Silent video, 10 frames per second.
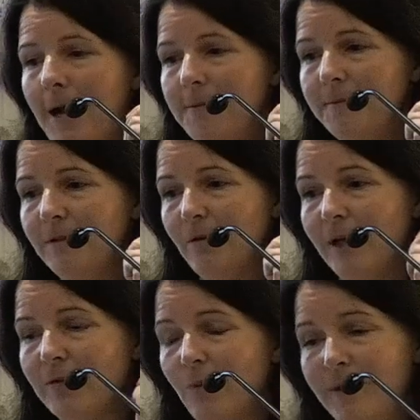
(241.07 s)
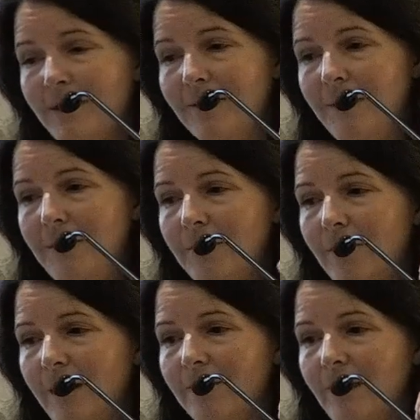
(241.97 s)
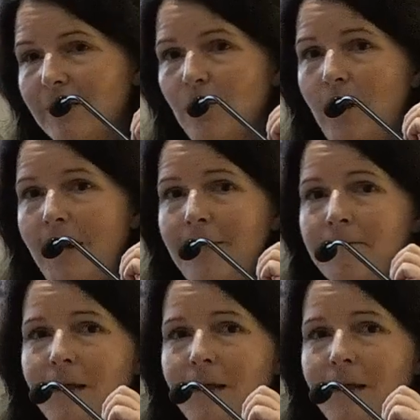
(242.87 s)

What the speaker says: So that's one thing people kind of like to weigh.